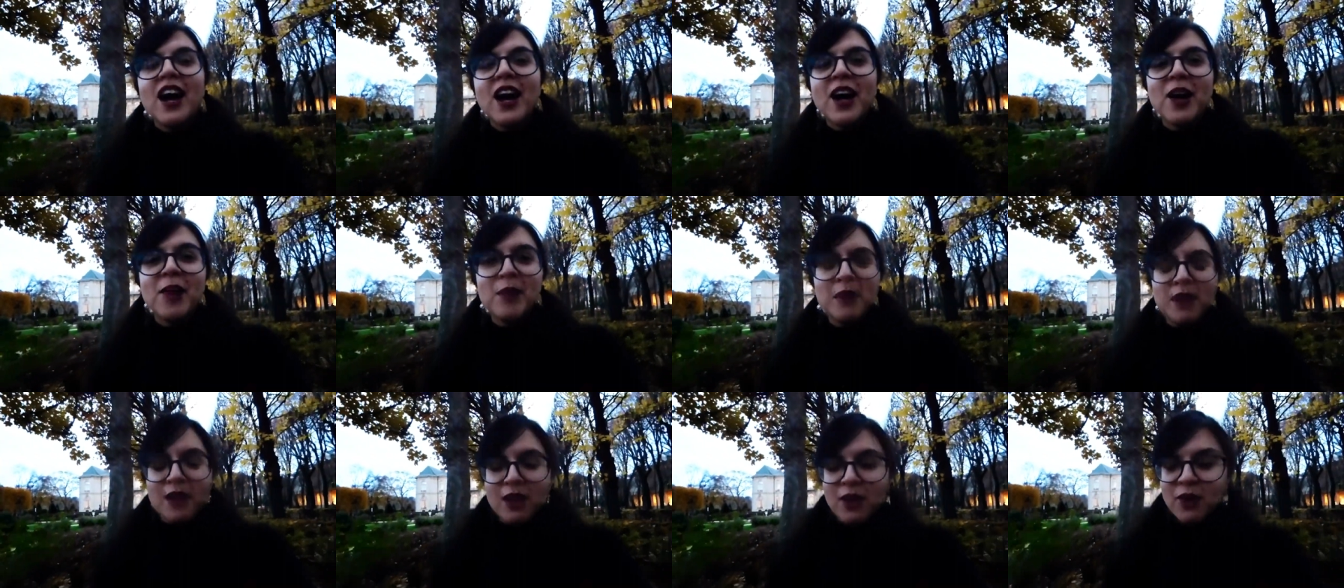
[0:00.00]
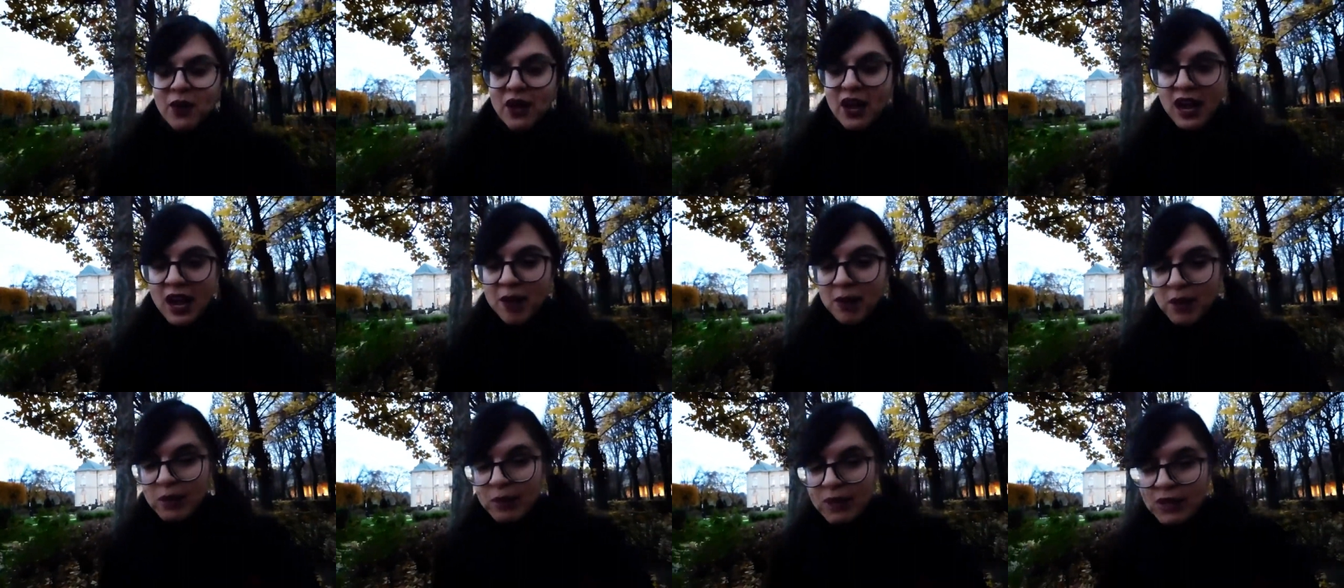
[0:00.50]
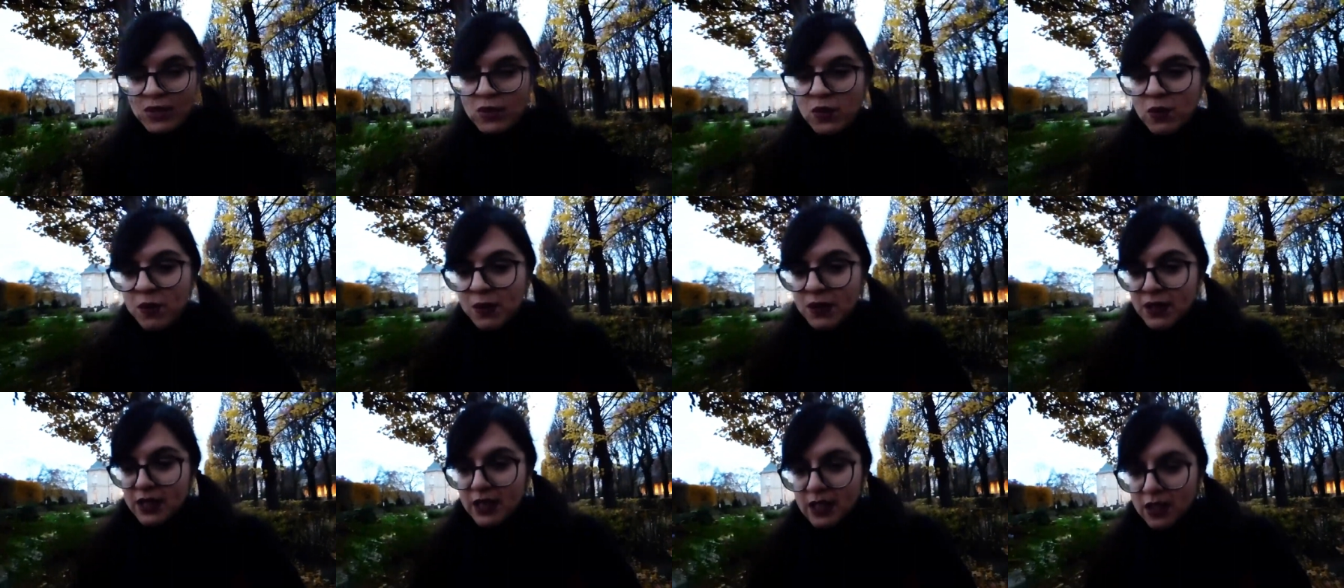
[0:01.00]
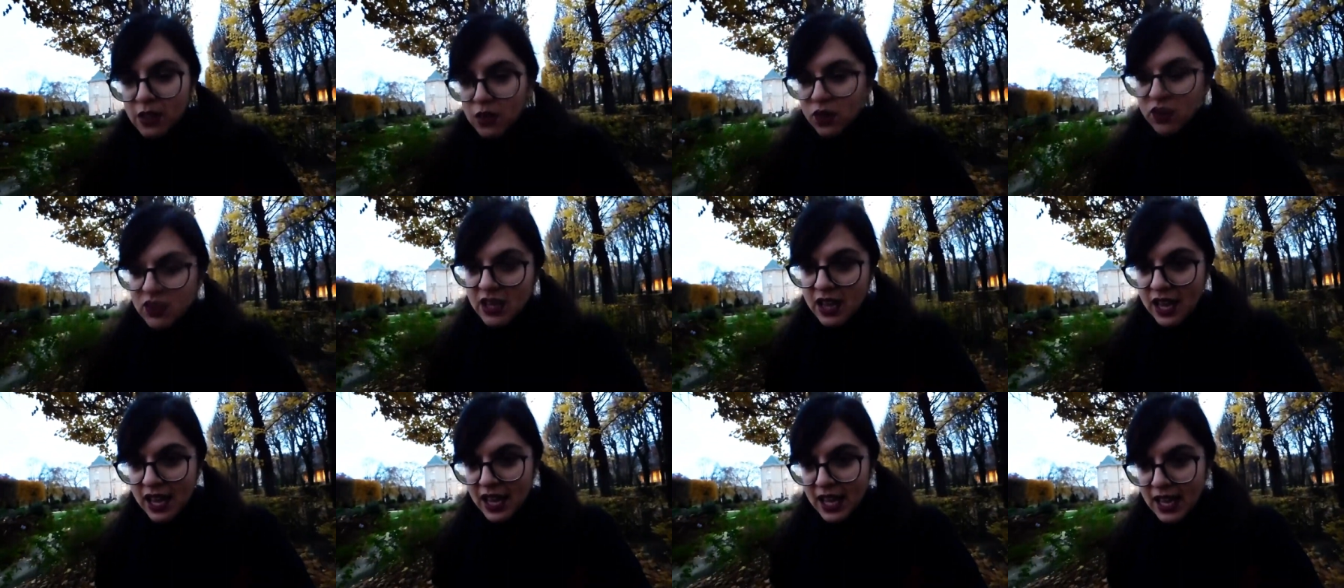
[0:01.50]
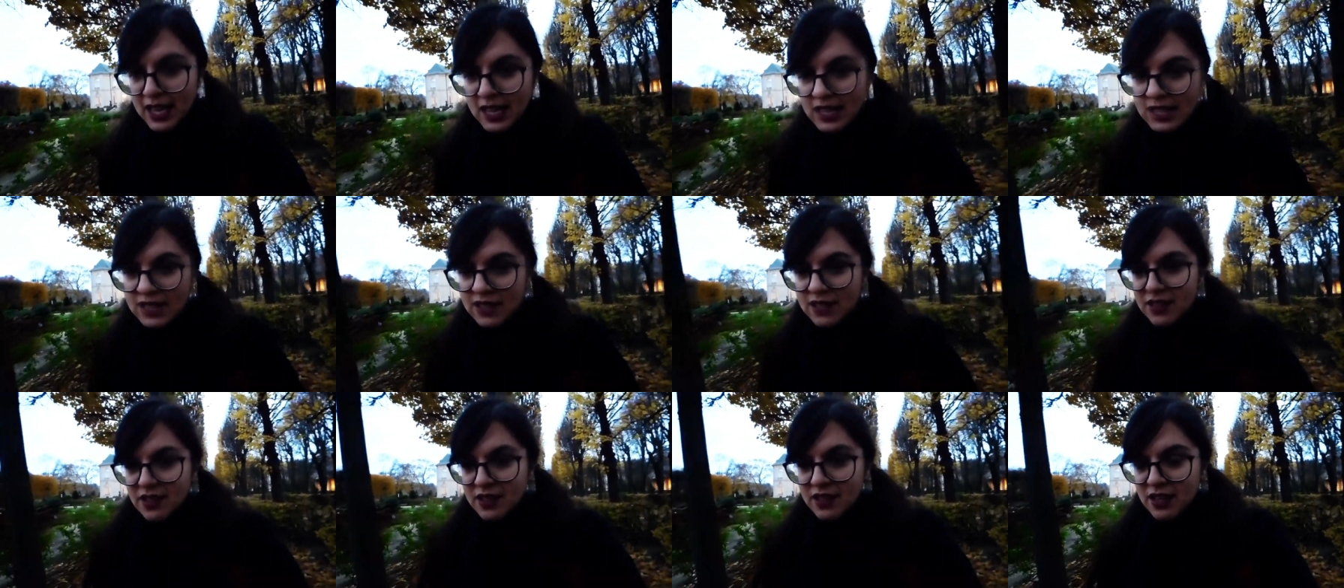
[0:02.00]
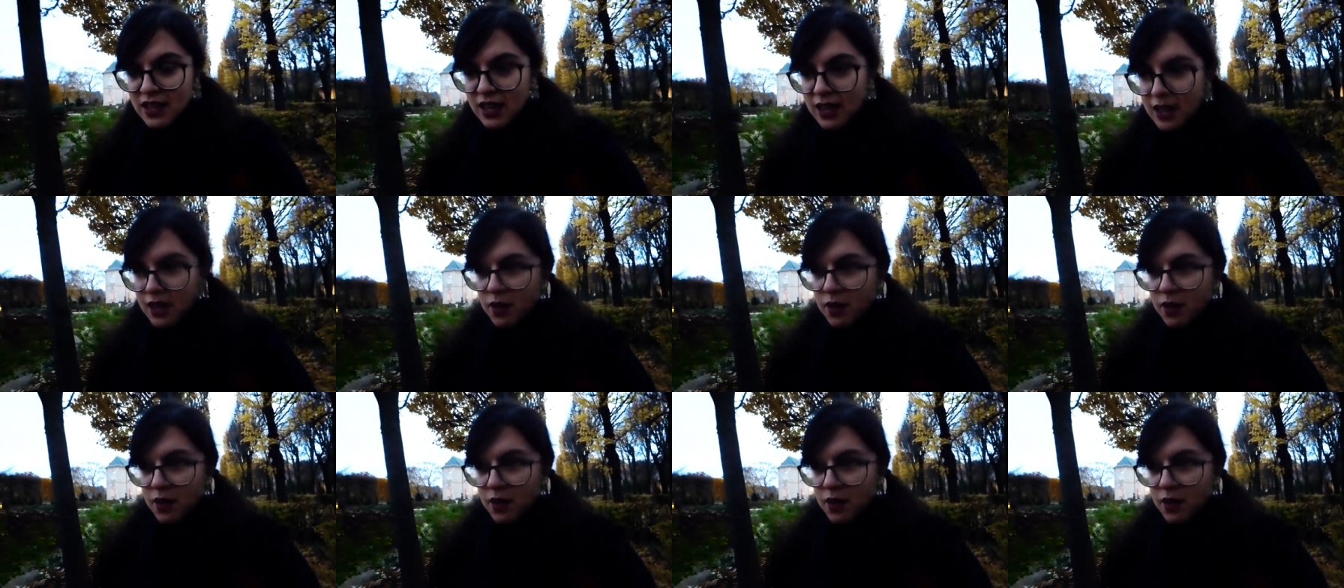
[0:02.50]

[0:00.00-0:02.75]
Anyway, I'm gonna buy sweet potatoes and